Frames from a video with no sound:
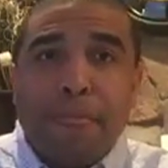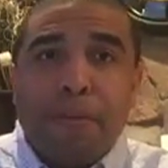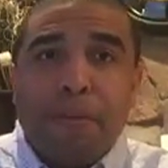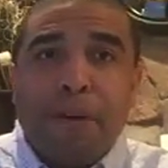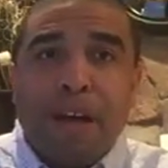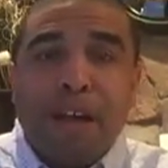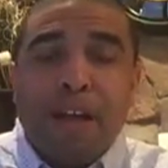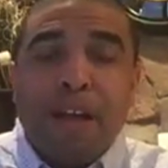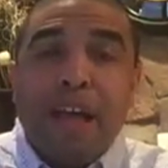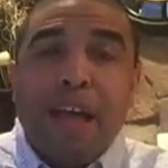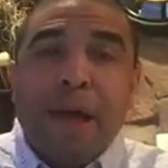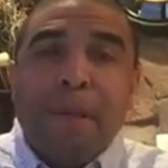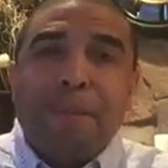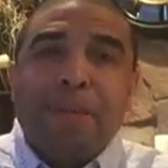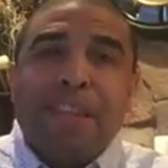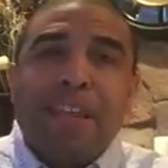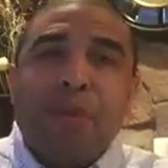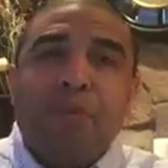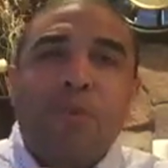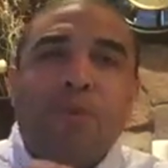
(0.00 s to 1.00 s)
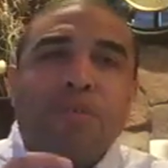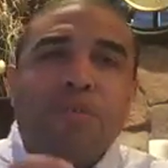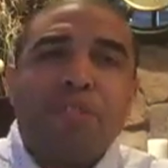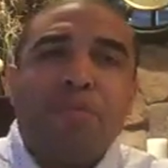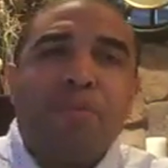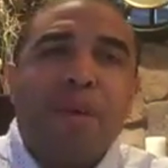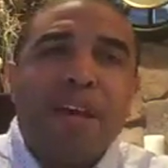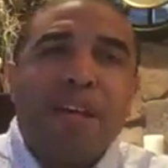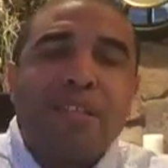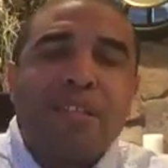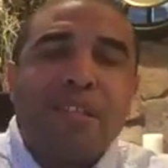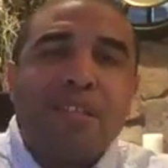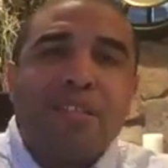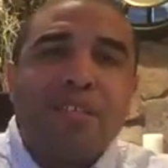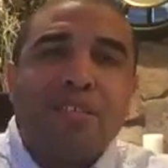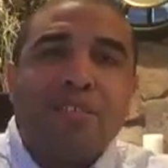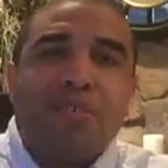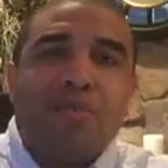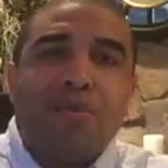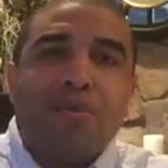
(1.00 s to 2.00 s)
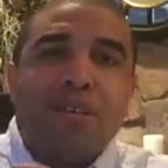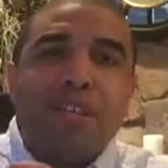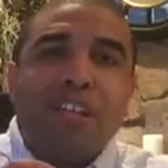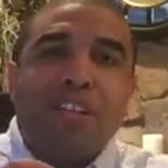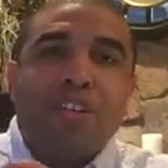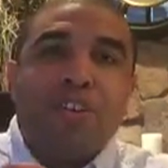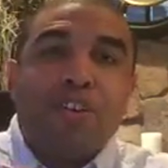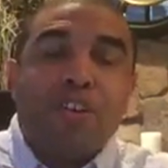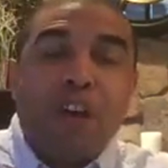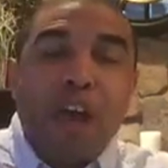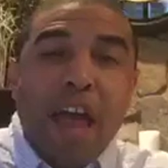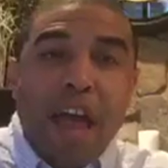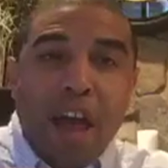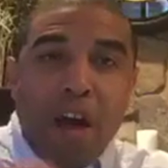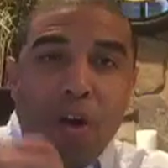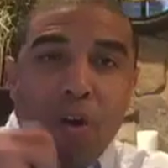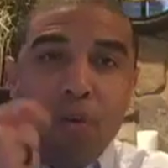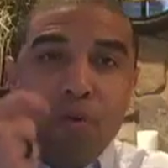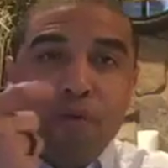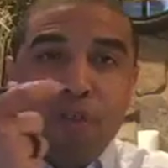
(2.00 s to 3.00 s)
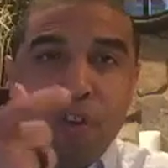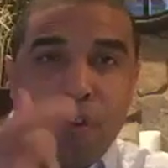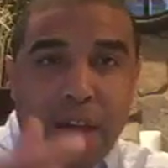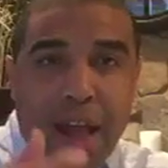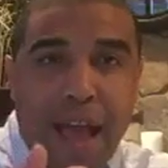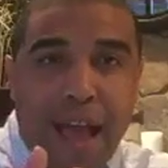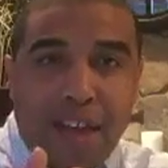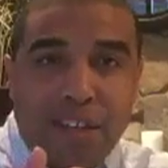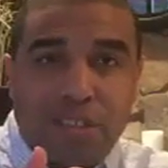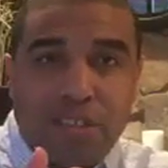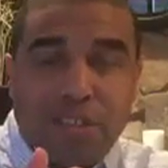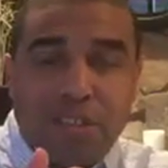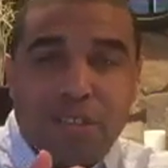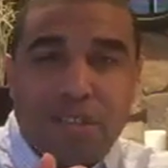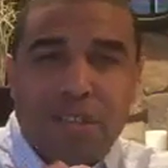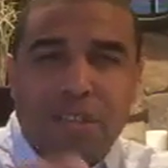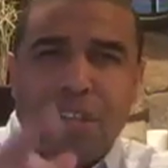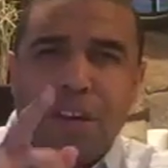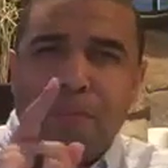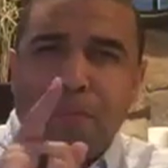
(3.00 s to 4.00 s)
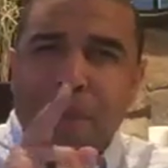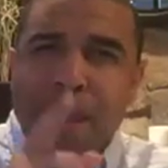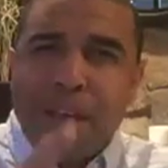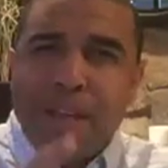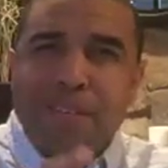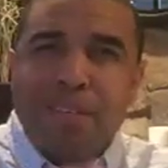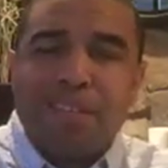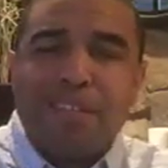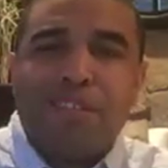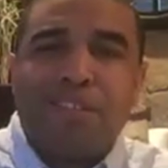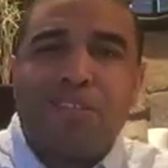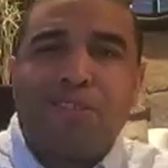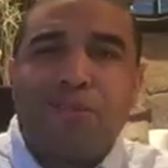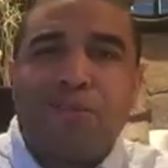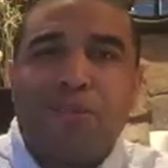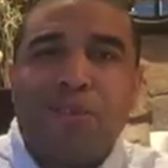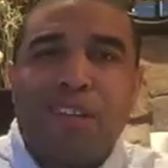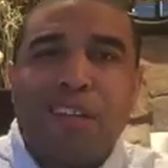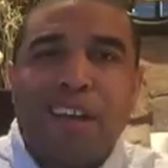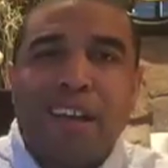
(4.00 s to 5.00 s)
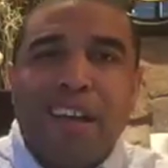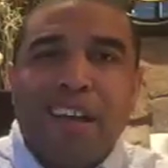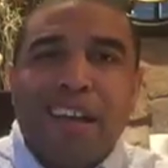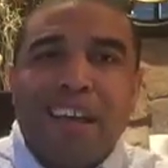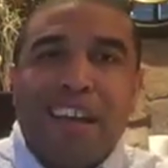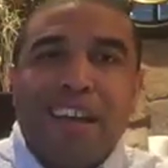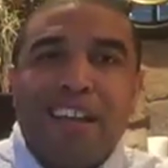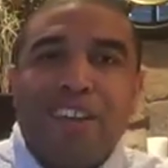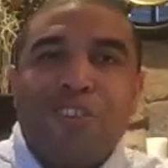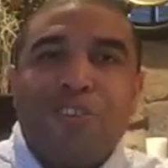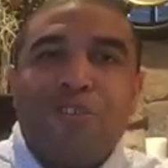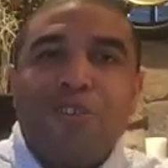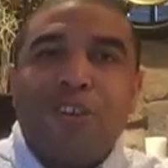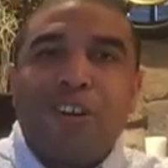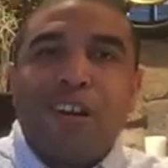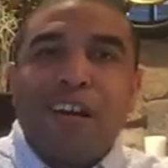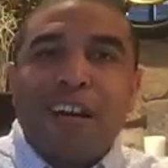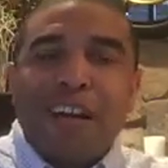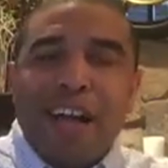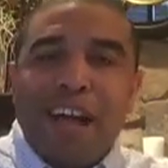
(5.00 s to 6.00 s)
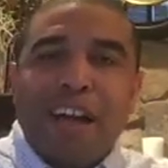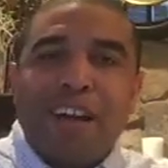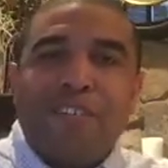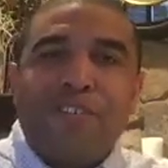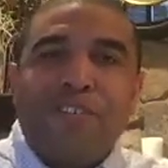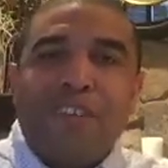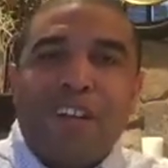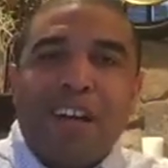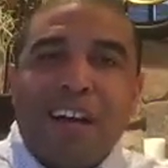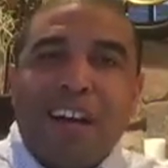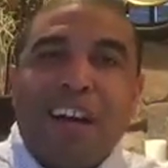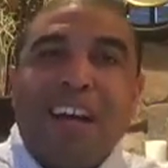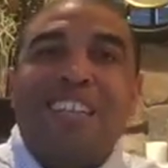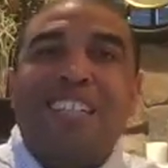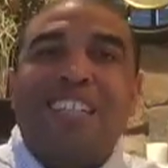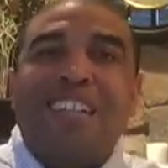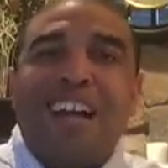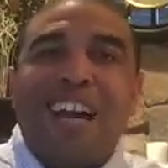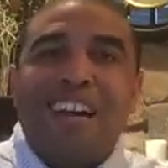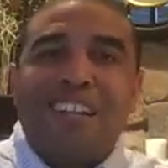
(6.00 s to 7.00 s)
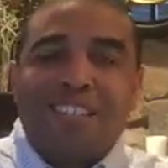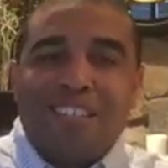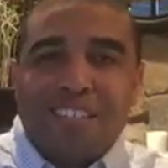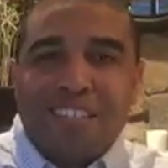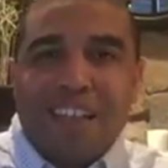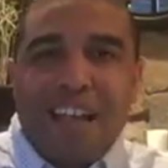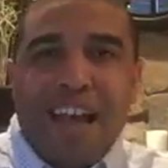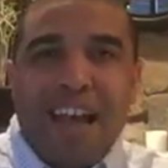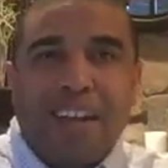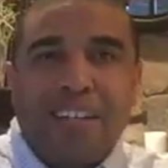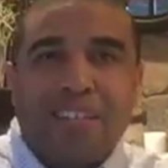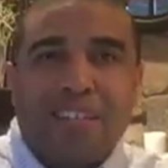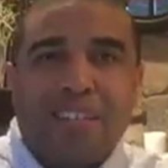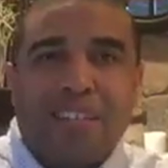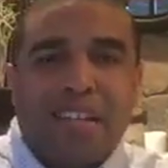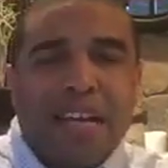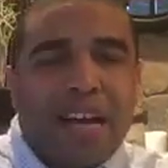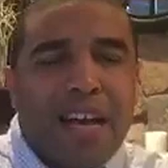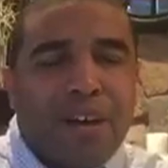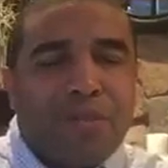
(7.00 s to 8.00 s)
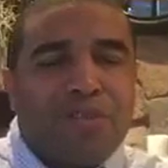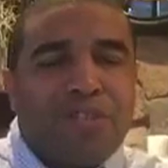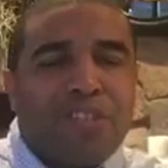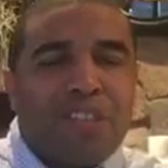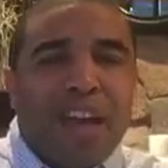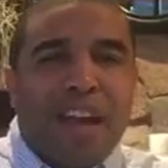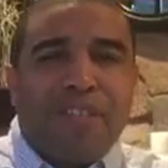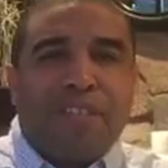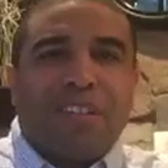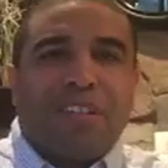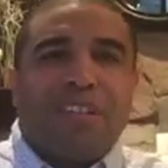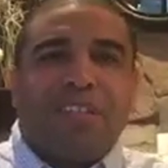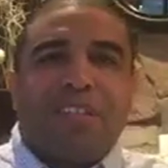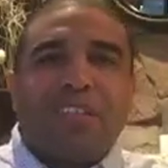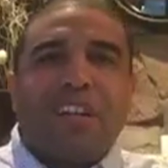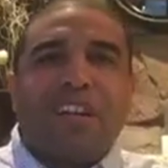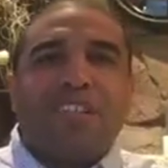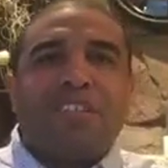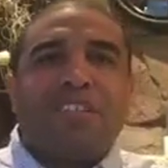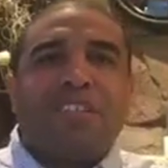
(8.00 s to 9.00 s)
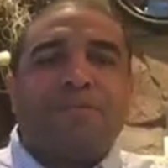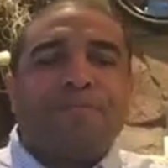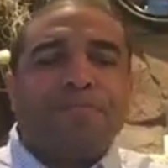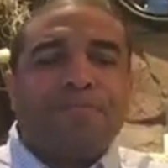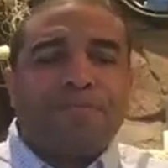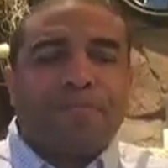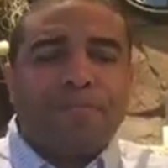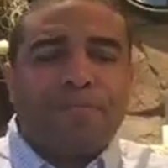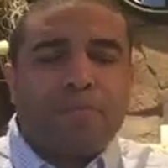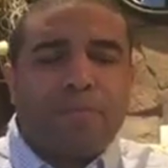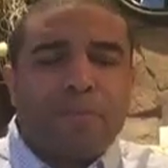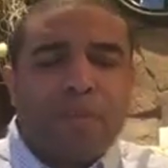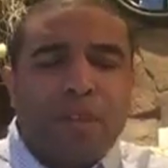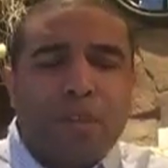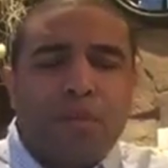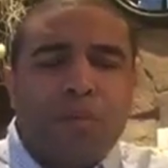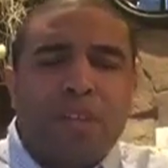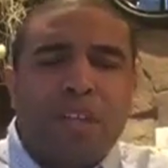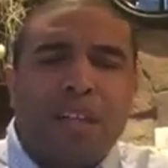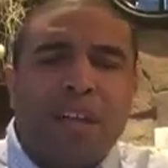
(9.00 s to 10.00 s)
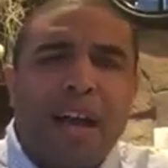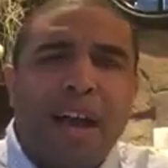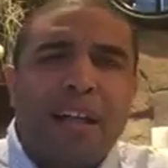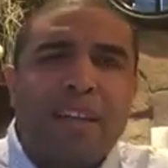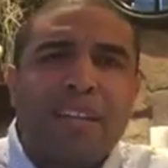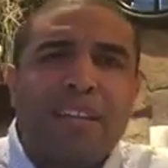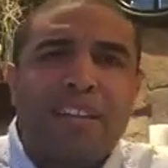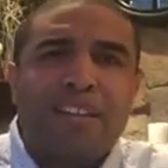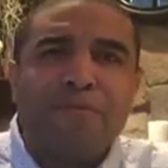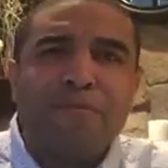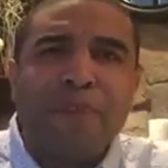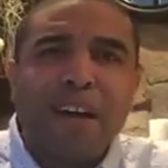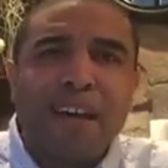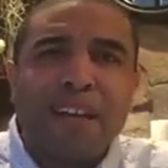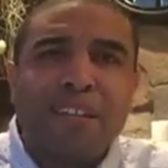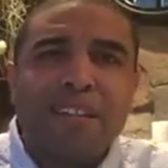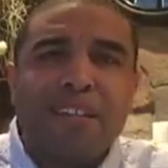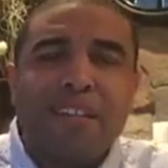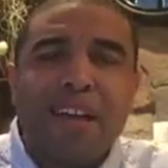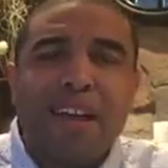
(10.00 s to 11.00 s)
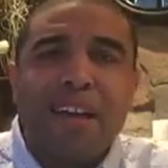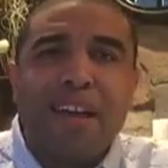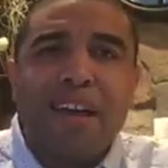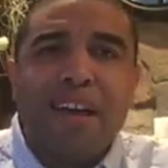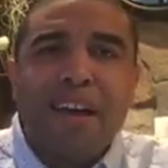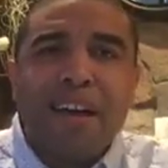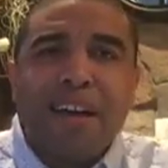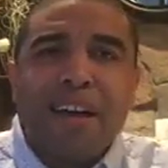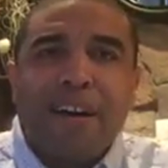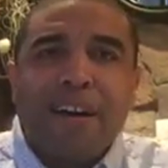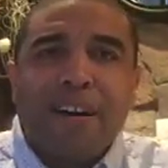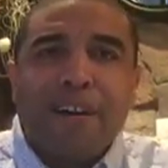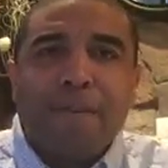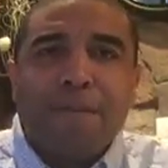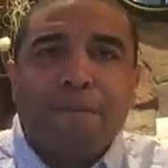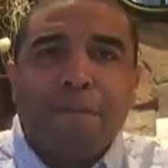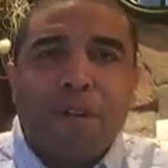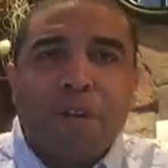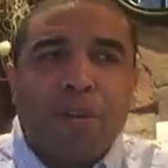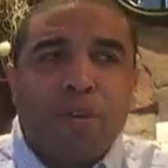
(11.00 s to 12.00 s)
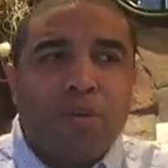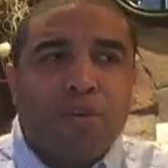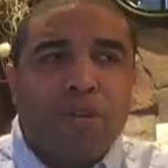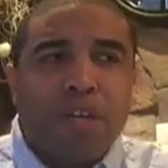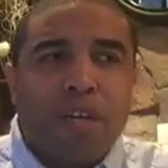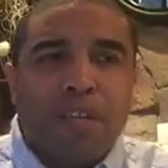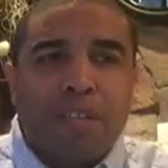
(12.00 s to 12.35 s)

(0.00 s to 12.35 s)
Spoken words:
right? But they won't just pay attention to it in your overt actions. They'll pay attention to it in your kind of unconscious actions. I was just having a discussion with a colleague of mine today who